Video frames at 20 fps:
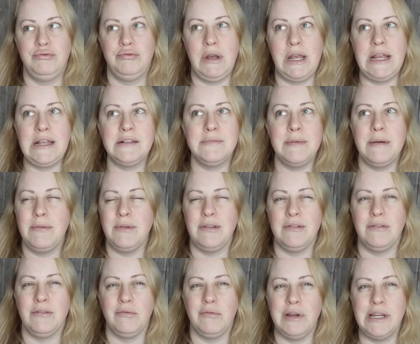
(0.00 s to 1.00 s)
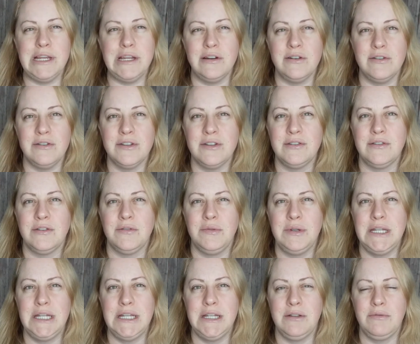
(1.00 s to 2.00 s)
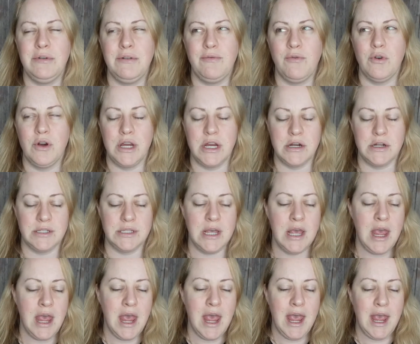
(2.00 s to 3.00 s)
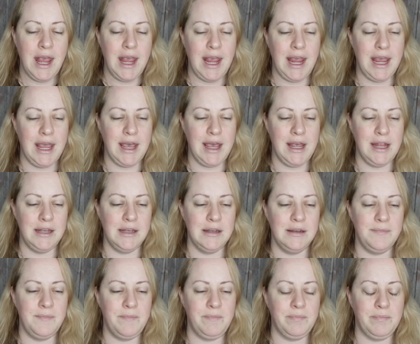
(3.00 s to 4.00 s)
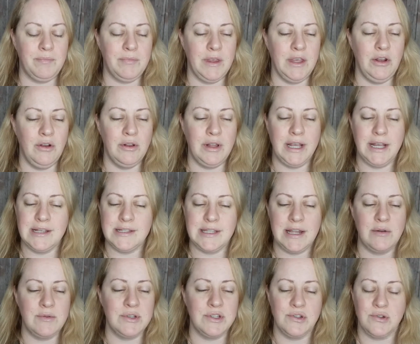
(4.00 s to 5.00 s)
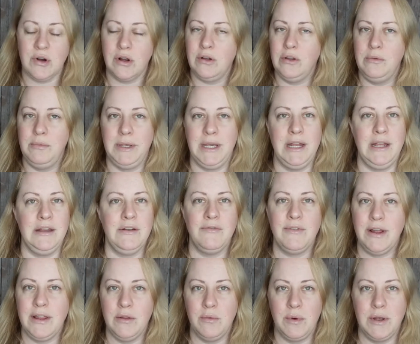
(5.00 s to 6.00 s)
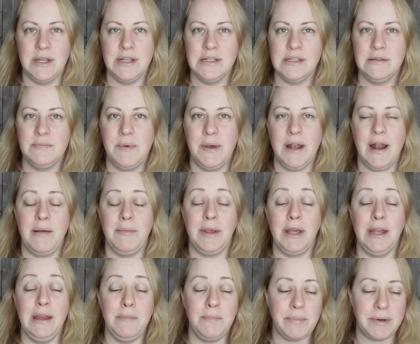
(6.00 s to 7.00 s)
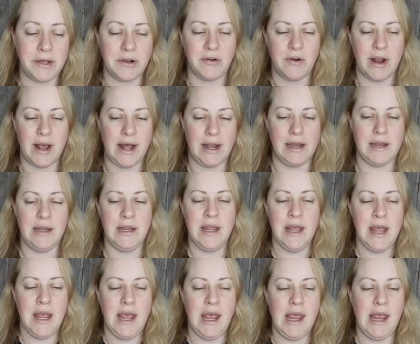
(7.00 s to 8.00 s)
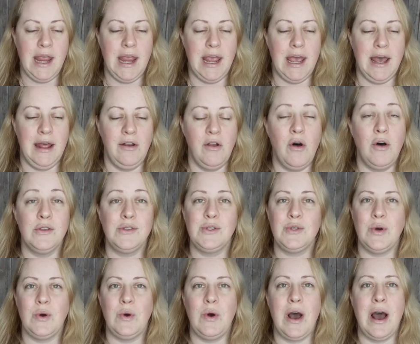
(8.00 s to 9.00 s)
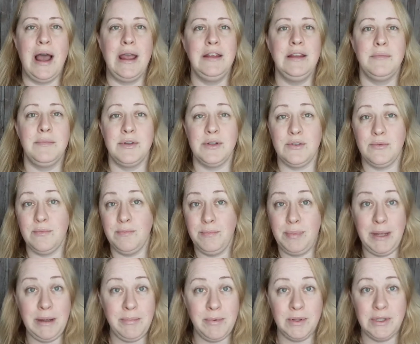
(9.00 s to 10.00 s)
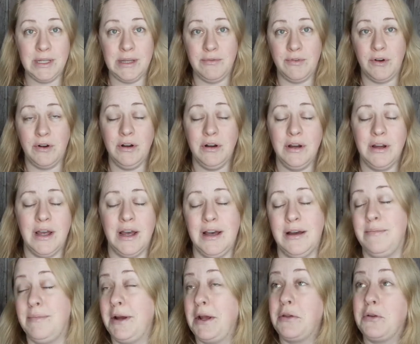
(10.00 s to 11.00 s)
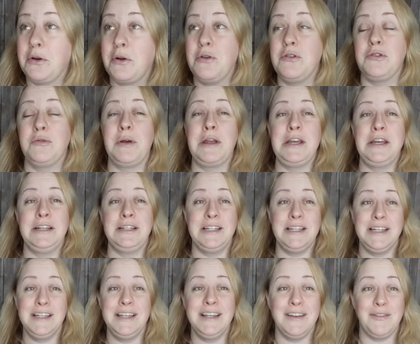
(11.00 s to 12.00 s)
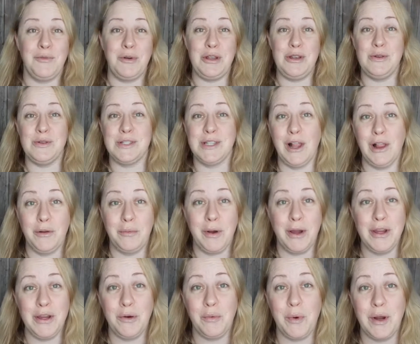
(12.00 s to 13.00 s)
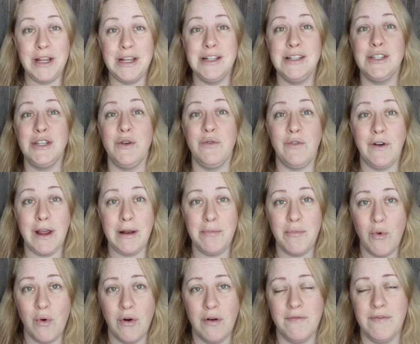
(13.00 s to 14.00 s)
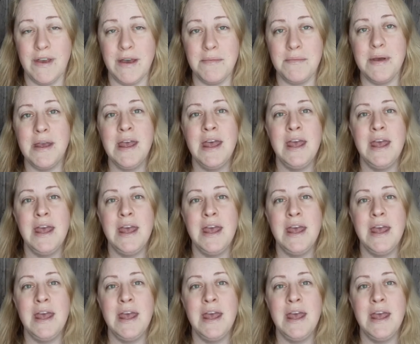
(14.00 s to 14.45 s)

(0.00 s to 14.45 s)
I guess maybe three years, three, three, four years. And, you know, like I said, it was a struggle in the beginning to find the wins, but I'm getting better at it. And also, I am a big believer, uh, my other coach Ray Higdon, when you celebrate your wins, you find more of them.